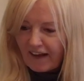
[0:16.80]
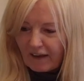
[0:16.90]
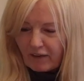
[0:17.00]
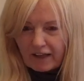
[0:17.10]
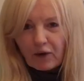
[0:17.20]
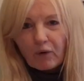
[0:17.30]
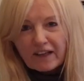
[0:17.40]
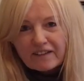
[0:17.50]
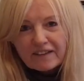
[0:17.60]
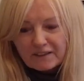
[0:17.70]
I've had
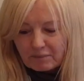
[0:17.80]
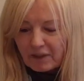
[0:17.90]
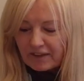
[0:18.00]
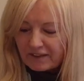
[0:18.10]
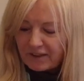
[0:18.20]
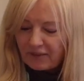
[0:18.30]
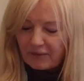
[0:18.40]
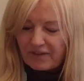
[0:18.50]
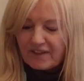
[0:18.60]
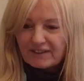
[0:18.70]
quite the experience
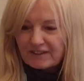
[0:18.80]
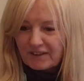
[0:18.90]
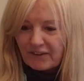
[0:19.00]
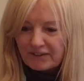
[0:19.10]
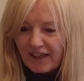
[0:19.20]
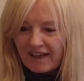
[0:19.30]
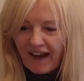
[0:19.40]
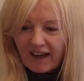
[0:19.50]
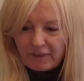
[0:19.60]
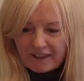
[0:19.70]
with these stoves.
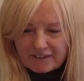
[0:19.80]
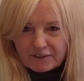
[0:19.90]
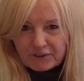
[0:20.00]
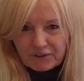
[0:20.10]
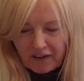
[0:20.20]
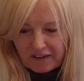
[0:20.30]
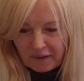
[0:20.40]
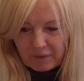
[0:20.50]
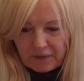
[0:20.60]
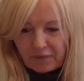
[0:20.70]
I would like to just talk
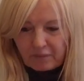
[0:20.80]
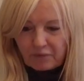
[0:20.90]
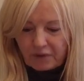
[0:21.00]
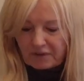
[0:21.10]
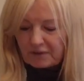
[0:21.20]
about them for a